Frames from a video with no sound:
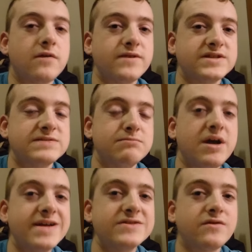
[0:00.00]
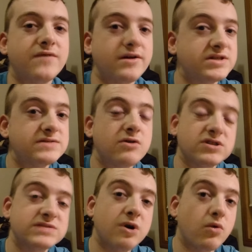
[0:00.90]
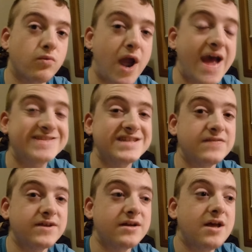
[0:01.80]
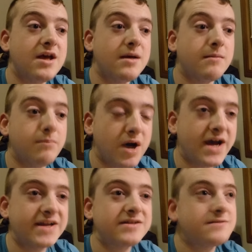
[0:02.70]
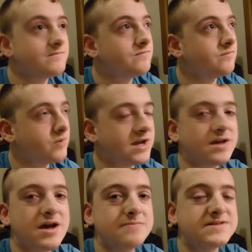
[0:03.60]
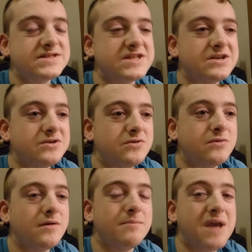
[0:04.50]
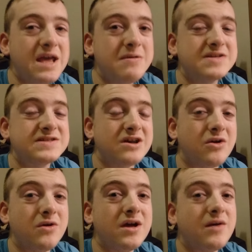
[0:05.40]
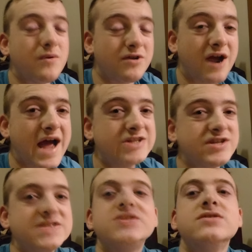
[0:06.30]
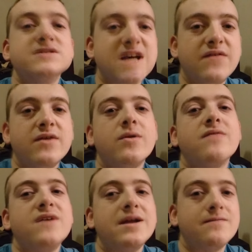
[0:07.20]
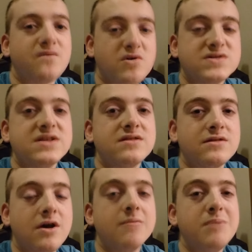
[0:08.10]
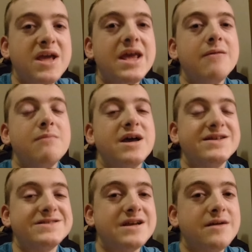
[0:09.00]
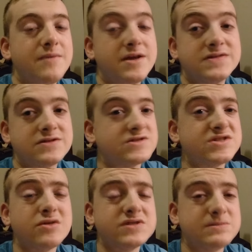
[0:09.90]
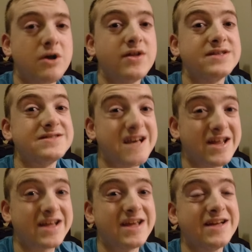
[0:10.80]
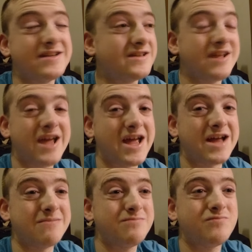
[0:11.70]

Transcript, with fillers: if it's mice or very or small rats even. But when it comes to babies though, when they're hatchlings, you definitely want to feed them frozen thawed pinky mice because they're so small and delicate, and